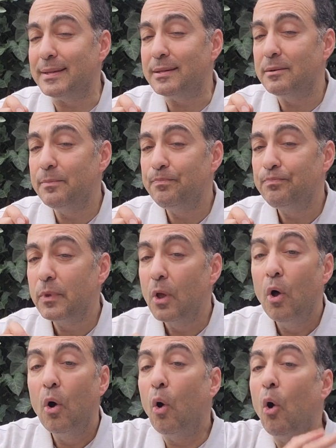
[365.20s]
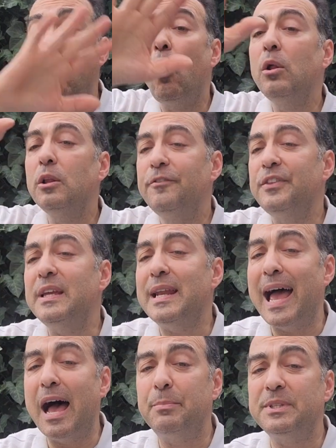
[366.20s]
it, all of the
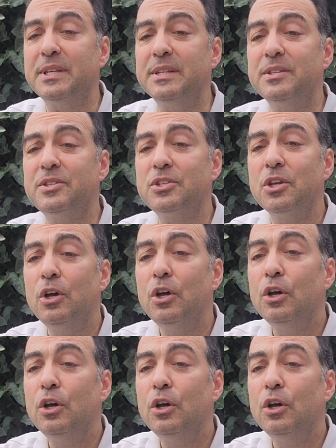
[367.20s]
inhabitants